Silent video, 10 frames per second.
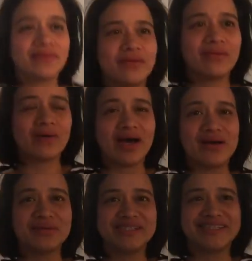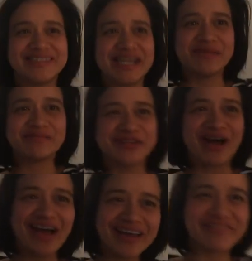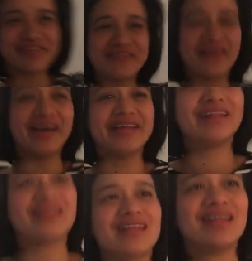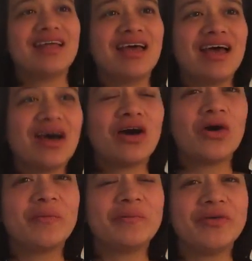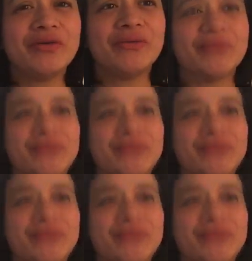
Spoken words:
while I was setting up. So hi everyone. Hope you